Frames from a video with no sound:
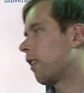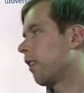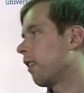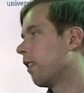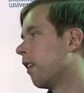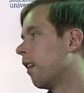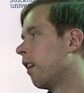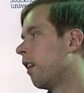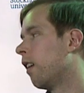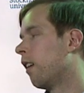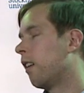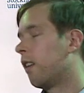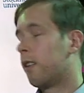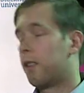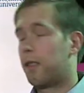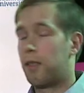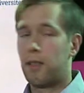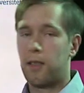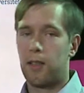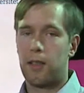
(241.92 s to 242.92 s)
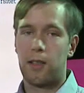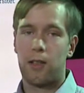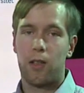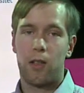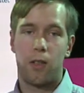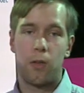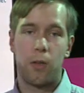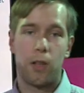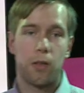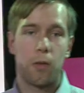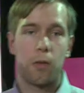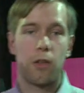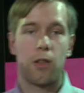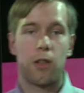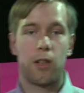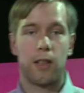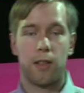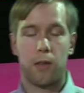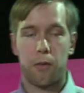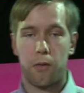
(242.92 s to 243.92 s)
the internal rate of
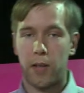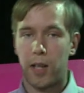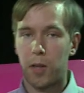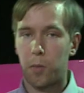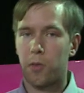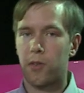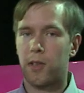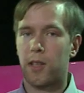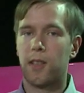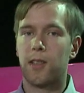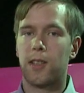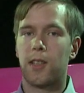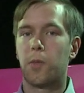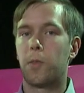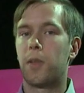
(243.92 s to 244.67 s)
return is 5%,